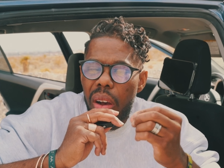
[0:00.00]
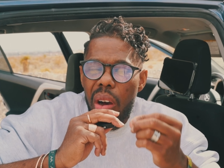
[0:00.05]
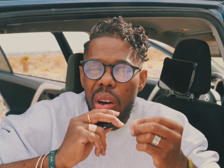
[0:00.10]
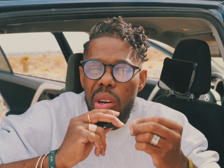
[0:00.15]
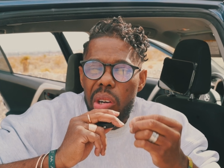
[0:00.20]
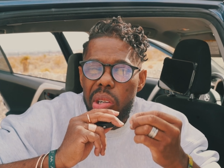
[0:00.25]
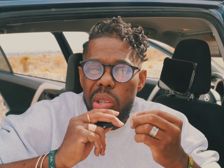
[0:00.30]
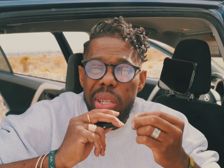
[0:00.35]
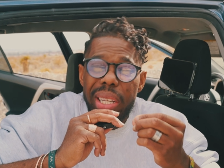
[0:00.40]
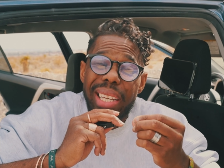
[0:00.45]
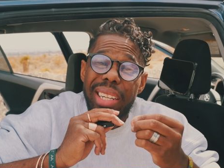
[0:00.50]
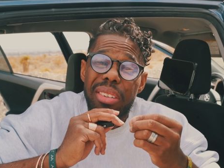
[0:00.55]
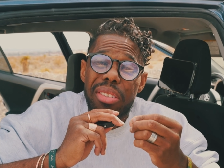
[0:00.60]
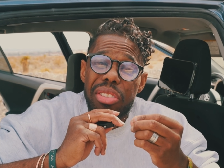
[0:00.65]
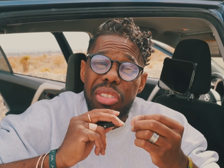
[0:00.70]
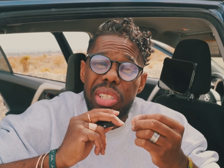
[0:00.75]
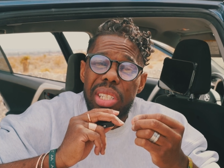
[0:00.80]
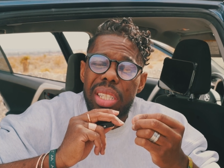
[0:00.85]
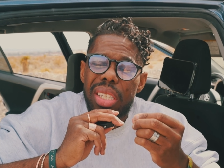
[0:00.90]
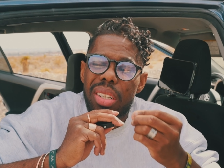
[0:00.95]
all her
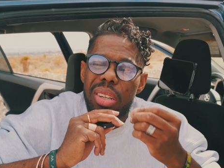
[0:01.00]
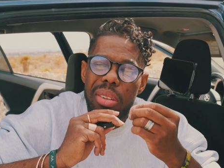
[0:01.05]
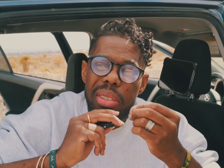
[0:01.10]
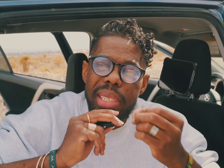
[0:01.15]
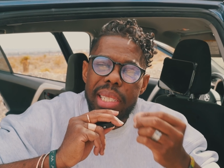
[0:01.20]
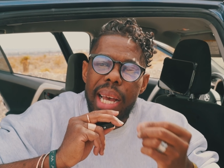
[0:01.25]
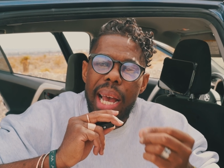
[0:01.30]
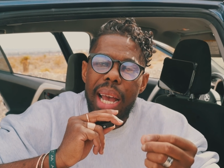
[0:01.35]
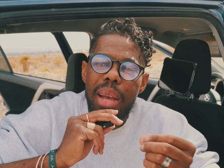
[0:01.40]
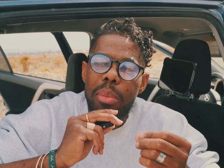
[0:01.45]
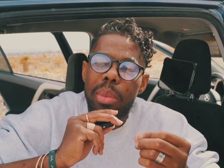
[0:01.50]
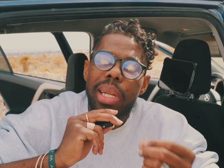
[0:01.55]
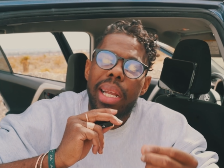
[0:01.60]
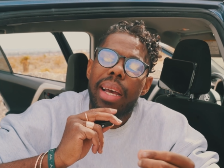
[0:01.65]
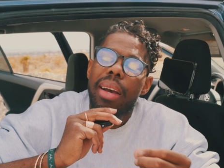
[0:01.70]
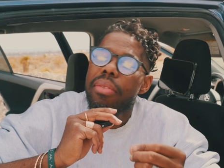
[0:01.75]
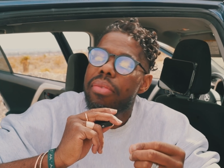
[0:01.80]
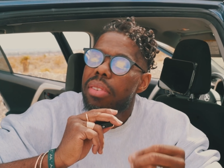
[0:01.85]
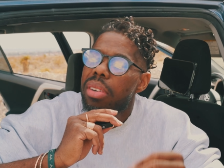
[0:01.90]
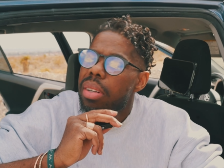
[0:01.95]
energy, her time and
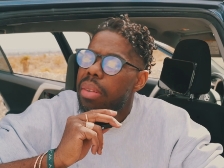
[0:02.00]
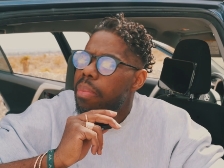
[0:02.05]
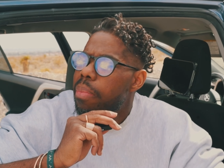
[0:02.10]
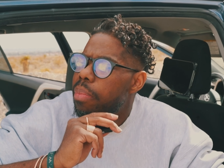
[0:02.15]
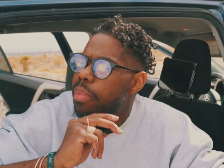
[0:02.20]
effort.